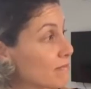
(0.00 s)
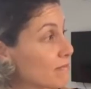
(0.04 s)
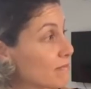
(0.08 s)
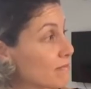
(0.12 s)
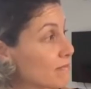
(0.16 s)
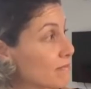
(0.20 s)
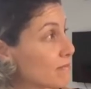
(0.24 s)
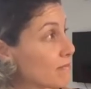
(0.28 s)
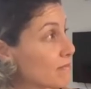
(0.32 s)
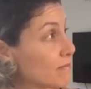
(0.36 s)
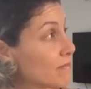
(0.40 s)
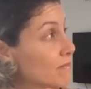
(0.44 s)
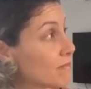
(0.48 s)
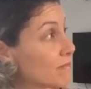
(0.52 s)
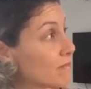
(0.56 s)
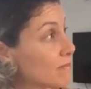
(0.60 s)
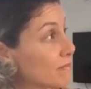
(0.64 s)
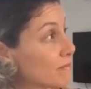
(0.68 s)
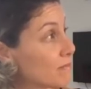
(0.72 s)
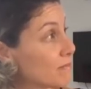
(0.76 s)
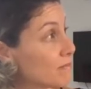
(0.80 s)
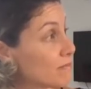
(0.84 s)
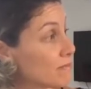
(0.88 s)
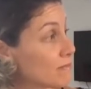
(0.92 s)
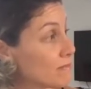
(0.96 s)

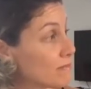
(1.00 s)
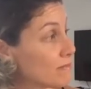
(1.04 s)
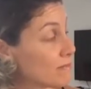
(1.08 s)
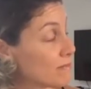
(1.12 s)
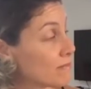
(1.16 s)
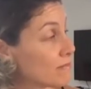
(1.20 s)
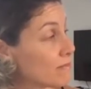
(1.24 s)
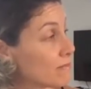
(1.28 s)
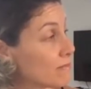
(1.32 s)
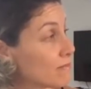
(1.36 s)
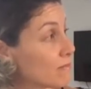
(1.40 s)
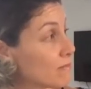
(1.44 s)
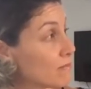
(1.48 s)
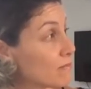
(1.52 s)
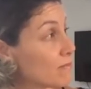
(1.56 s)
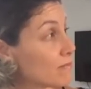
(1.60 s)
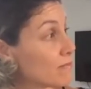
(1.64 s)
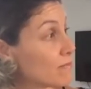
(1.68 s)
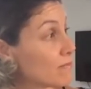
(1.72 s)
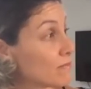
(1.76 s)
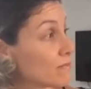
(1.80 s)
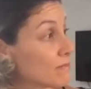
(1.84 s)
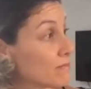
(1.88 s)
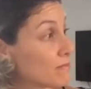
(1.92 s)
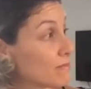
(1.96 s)

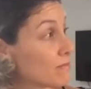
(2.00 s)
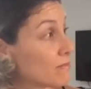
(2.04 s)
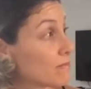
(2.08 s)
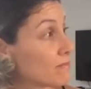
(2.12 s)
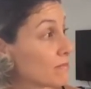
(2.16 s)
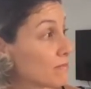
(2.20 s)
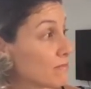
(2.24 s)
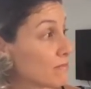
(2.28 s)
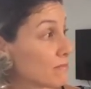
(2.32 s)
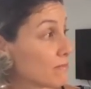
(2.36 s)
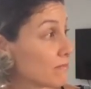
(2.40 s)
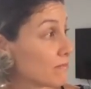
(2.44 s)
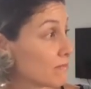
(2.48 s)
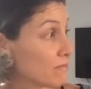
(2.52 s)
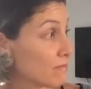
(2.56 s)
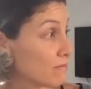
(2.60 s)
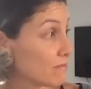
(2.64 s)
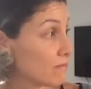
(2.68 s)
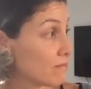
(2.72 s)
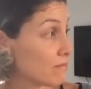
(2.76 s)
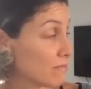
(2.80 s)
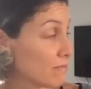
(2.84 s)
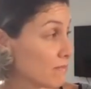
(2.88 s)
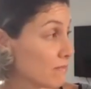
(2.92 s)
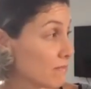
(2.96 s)

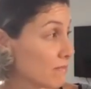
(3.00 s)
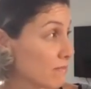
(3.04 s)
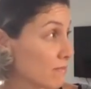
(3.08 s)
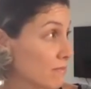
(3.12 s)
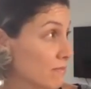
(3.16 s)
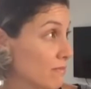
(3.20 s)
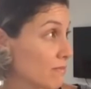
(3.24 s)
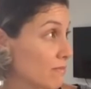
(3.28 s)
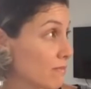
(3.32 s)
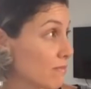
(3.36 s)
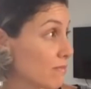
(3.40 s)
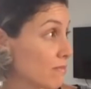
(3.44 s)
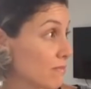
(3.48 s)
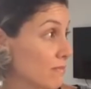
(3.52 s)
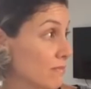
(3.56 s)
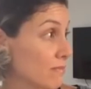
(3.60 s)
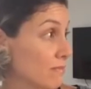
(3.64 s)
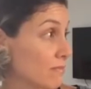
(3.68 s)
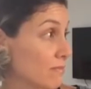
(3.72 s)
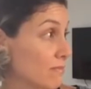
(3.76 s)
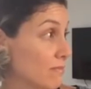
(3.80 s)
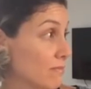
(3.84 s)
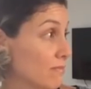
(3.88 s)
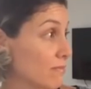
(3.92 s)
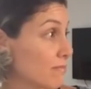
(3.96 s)

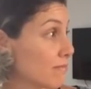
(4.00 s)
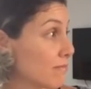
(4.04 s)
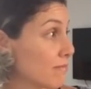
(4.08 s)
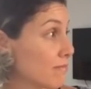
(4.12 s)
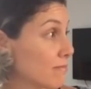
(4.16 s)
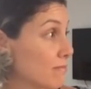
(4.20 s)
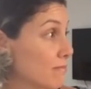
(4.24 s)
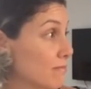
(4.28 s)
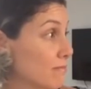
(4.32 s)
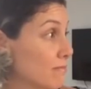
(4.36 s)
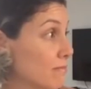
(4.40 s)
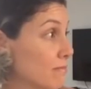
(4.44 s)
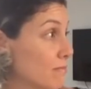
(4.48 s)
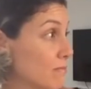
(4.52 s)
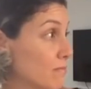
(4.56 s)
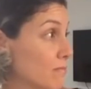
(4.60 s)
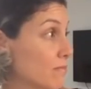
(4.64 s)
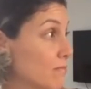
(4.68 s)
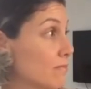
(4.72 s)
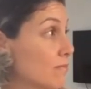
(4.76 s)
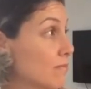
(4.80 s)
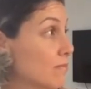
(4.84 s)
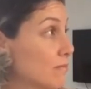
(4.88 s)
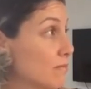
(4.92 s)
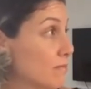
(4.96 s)

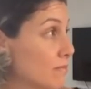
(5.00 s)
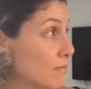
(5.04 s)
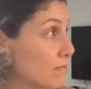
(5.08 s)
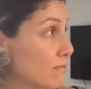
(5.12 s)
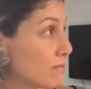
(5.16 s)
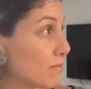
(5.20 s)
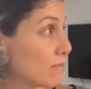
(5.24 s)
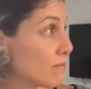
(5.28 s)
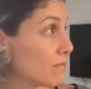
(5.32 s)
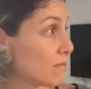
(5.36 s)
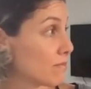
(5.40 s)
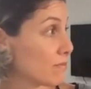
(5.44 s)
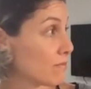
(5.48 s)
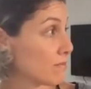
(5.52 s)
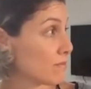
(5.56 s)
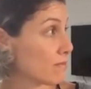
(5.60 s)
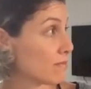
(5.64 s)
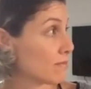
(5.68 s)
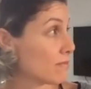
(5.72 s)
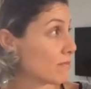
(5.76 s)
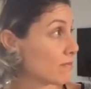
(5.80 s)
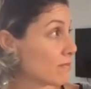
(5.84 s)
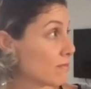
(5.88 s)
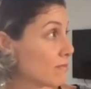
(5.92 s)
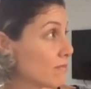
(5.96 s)

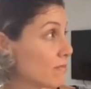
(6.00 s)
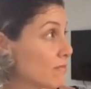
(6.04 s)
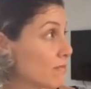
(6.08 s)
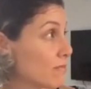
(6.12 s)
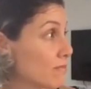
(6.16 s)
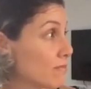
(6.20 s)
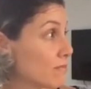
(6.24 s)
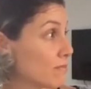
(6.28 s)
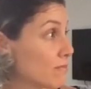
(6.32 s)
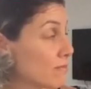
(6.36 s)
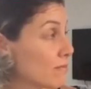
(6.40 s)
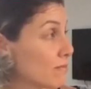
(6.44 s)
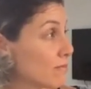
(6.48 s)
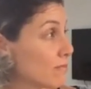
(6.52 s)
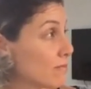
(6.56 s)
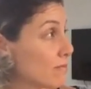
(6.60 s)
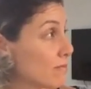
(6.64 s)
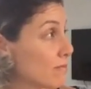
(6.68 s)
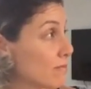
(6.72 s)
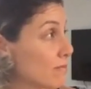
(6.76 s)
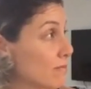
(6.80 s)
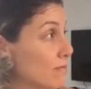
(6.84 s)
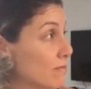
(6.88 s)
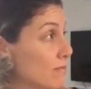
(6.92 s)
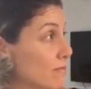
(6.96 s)

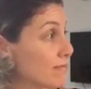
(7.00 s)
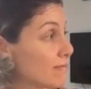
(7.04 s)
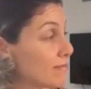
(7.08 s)
No words are spoken by the person on screen.